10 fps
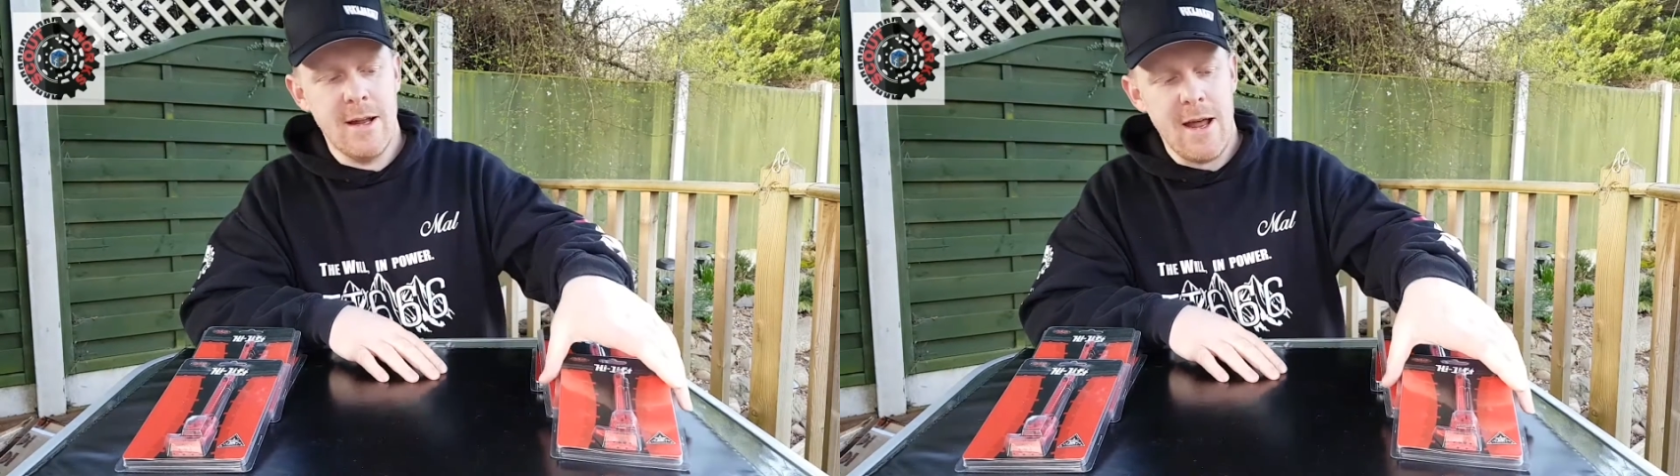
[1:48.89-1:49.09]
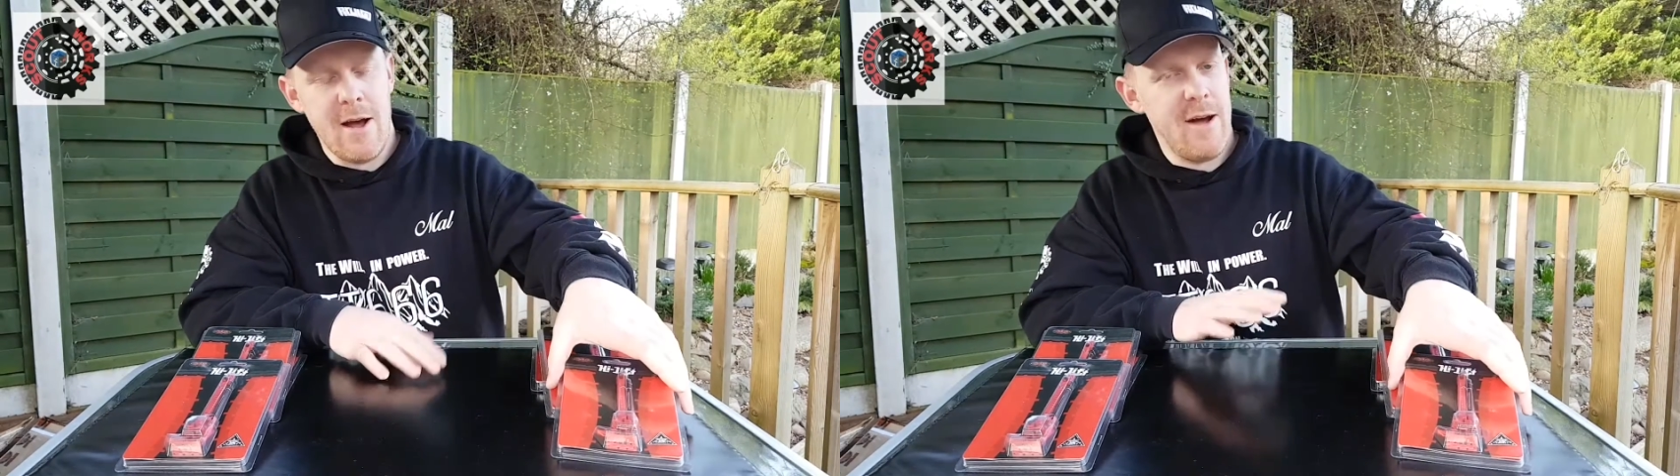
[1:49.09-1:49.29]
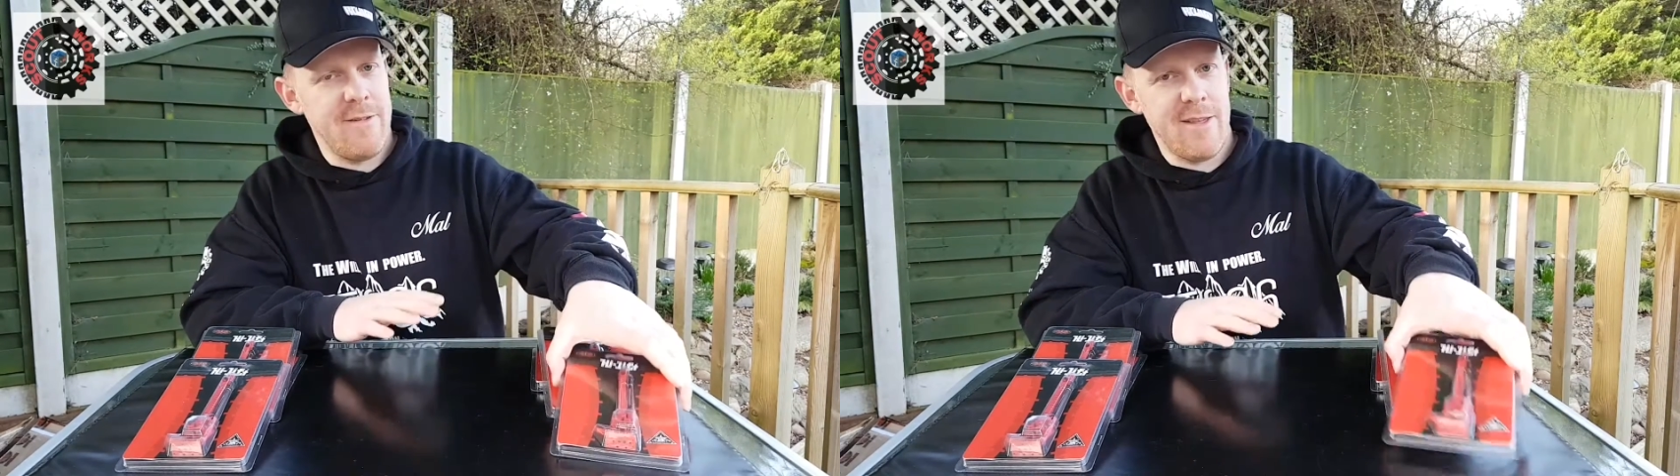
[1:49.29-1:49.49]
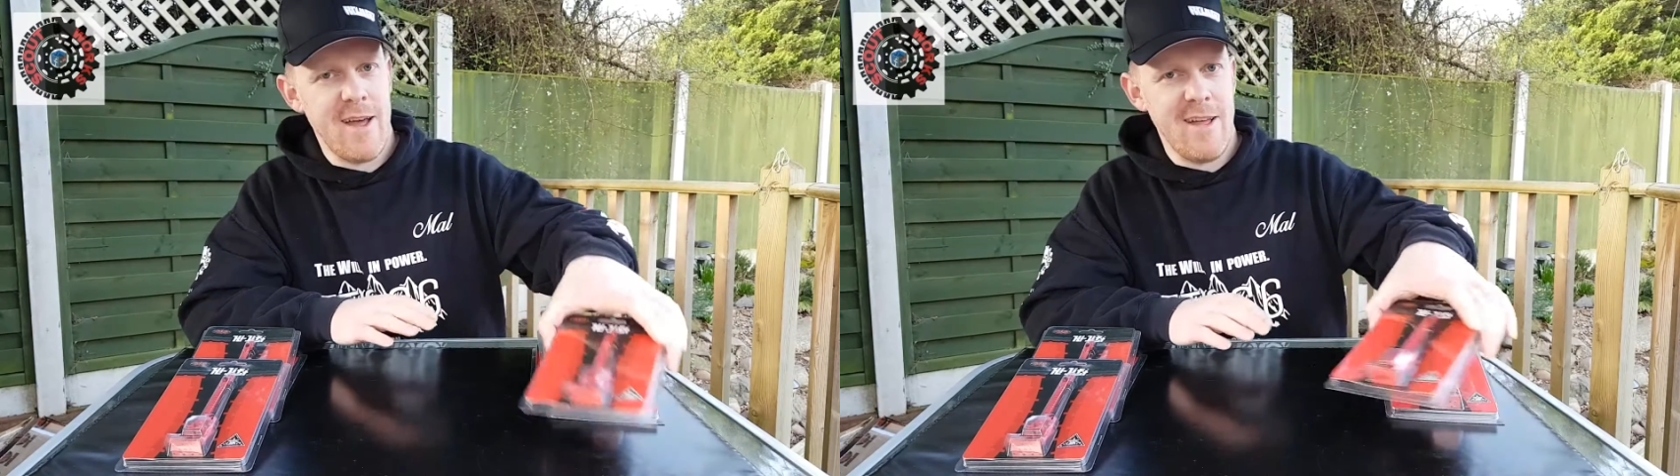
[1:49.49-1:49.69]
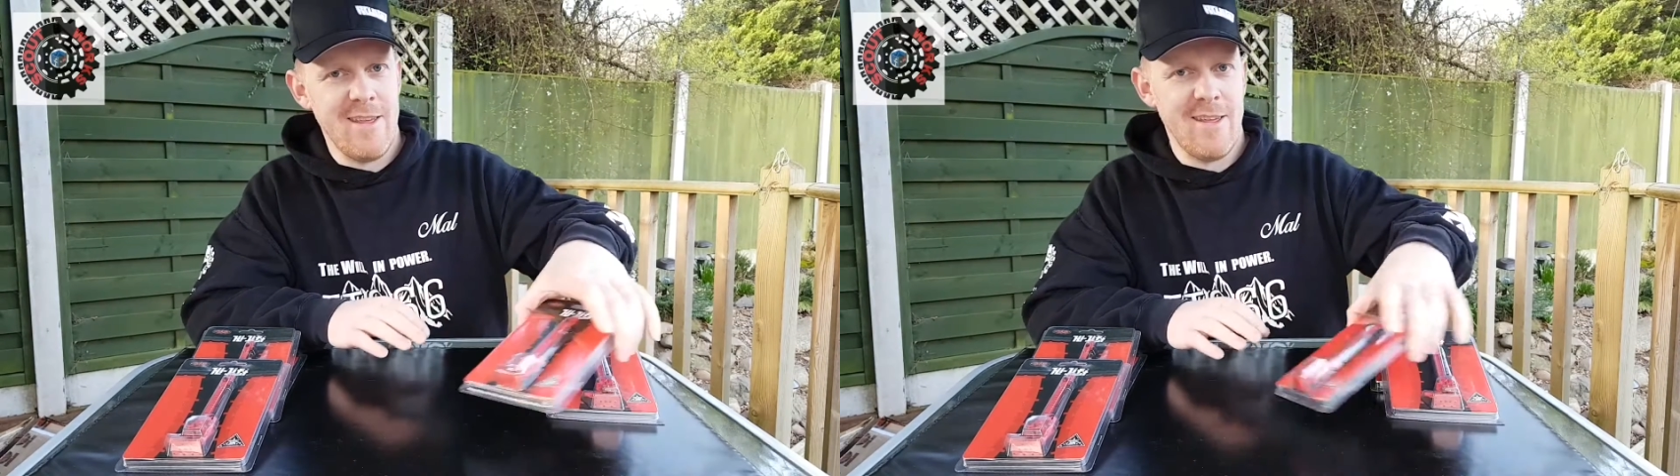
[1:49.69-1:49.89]
I have to
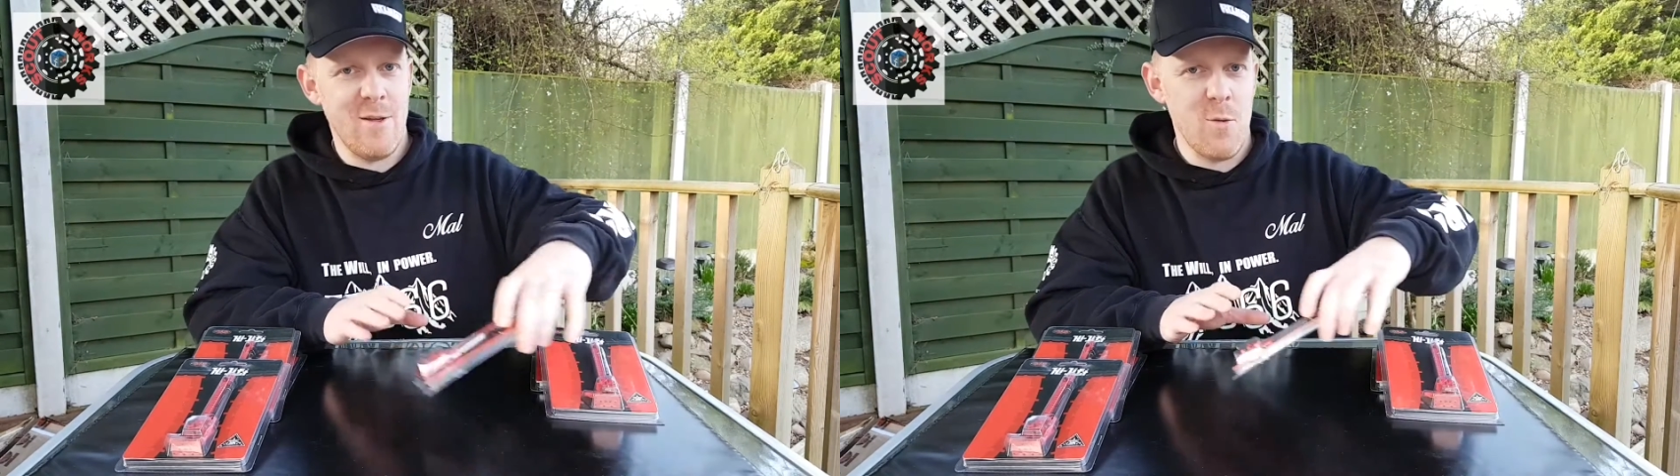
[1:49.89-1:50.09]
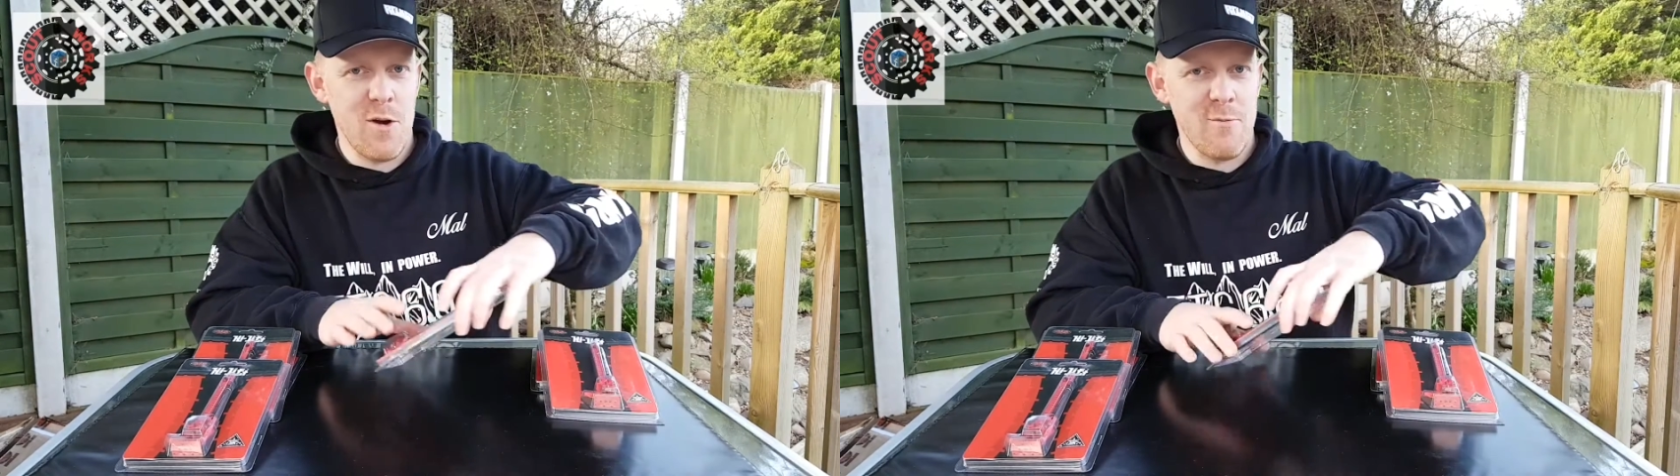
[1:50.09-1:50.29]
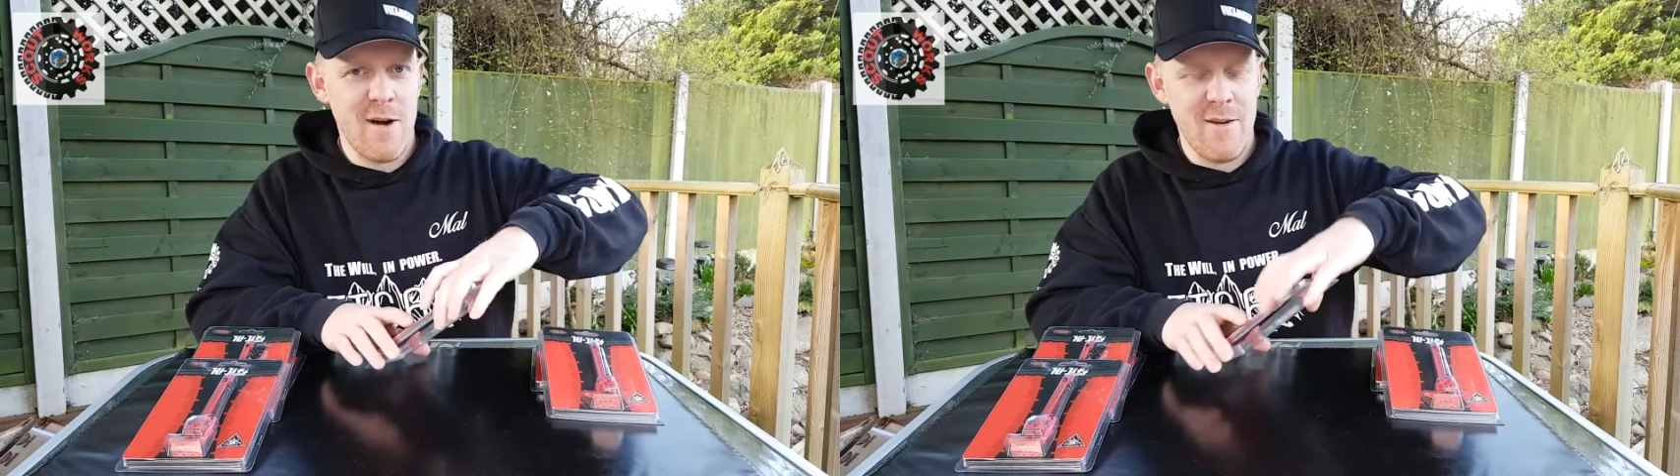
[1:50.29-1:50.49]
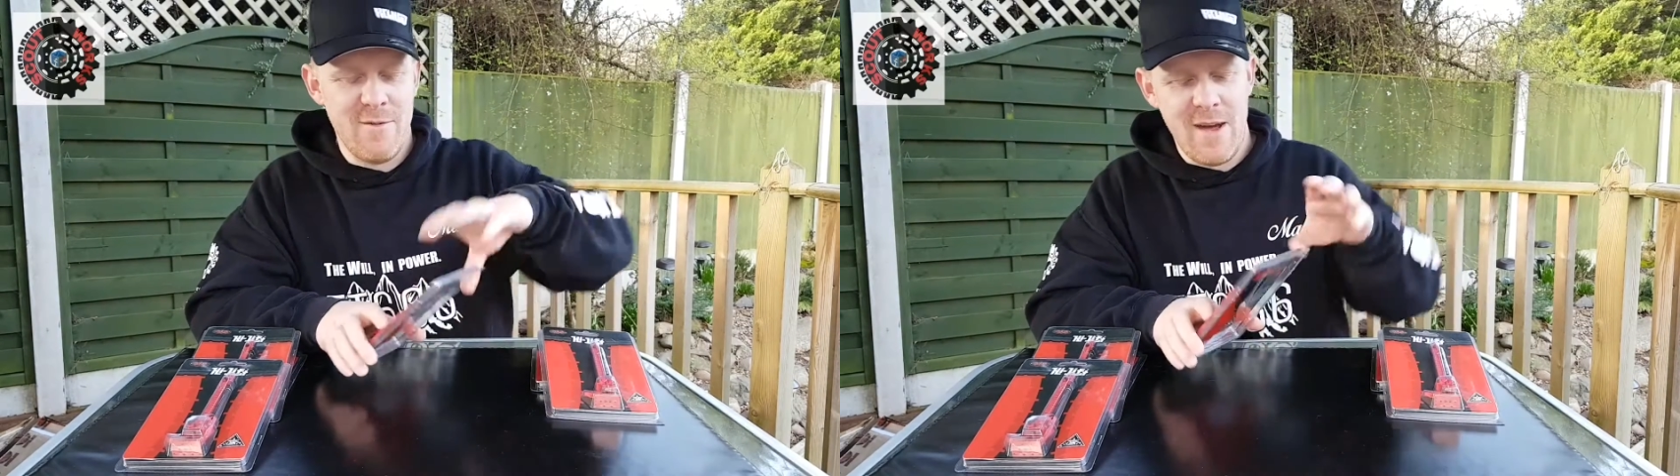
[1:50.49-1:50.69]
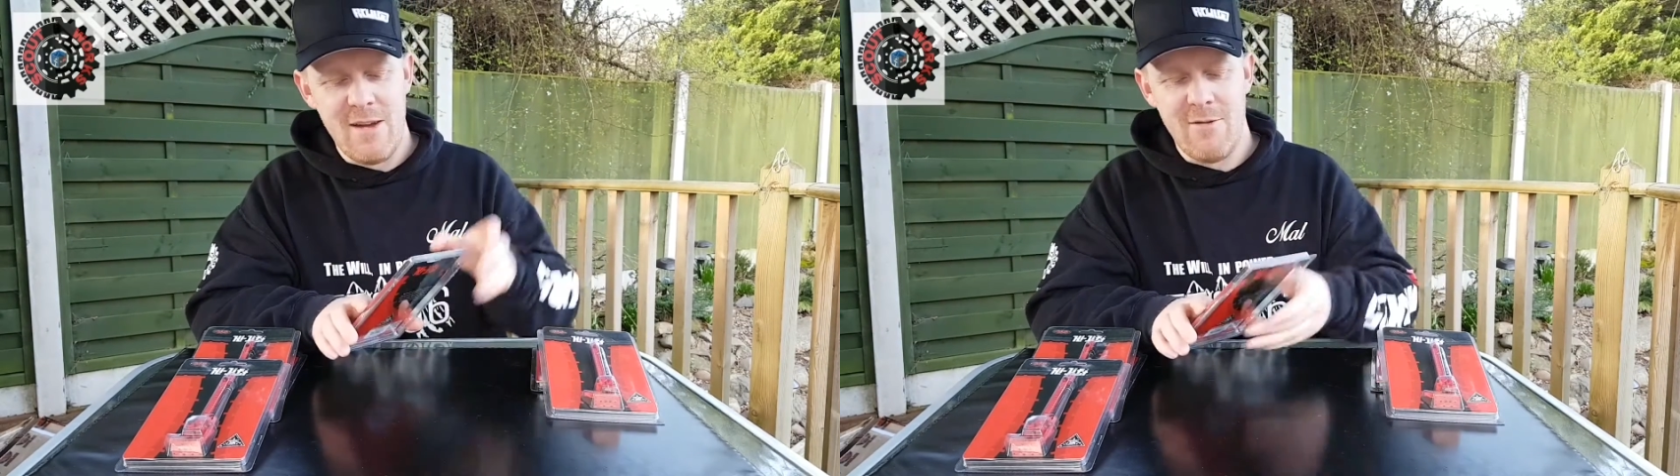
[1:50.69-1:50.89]
say this is one of my
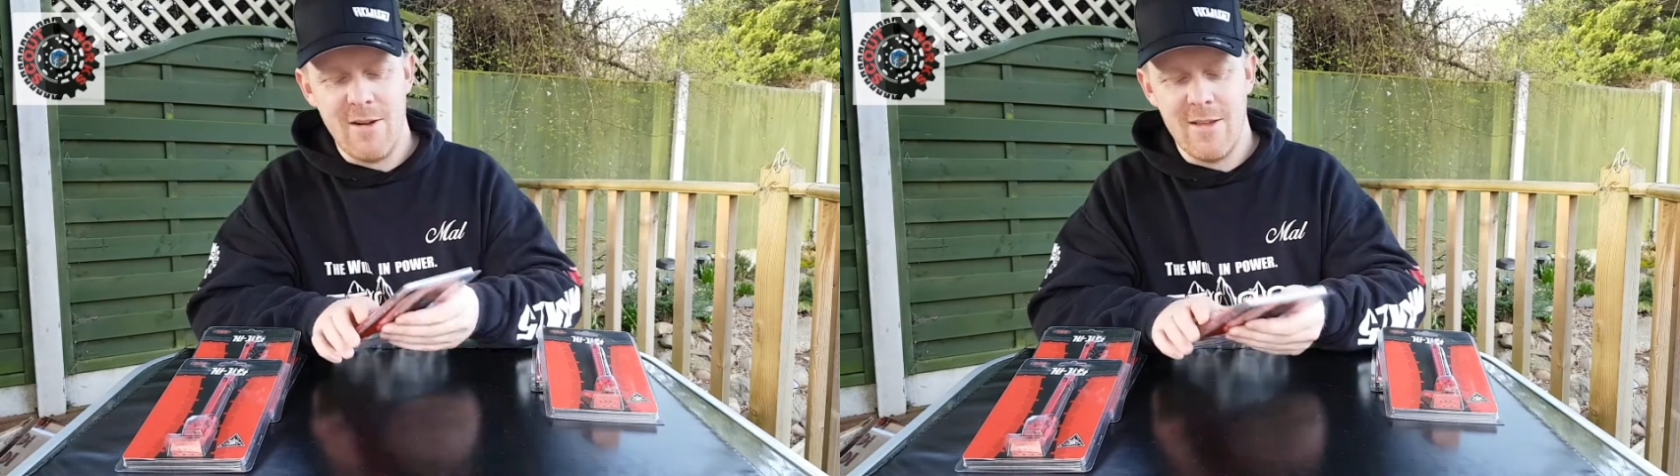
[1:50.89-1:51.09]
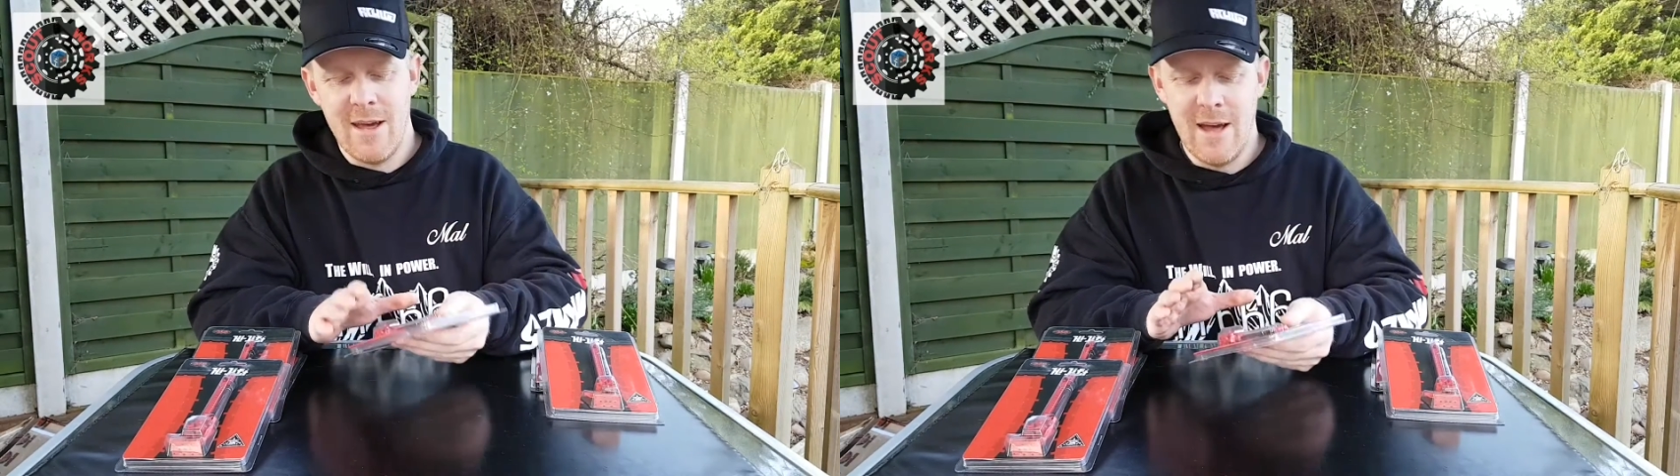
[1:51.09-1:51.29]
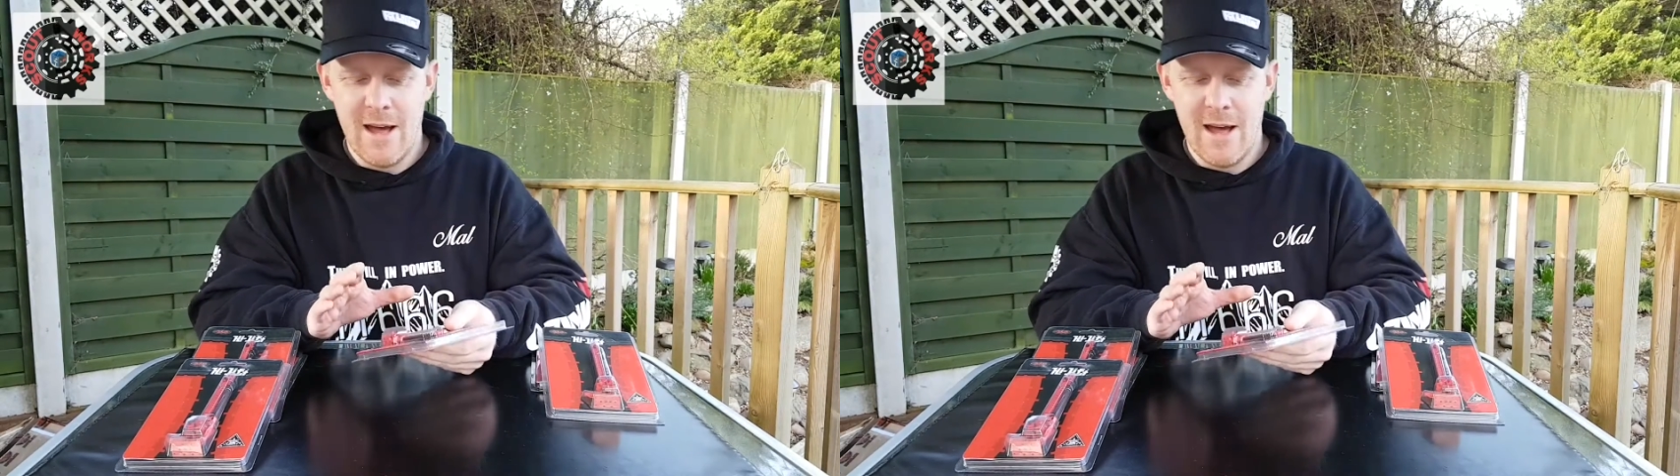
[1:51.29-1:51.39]
favourites.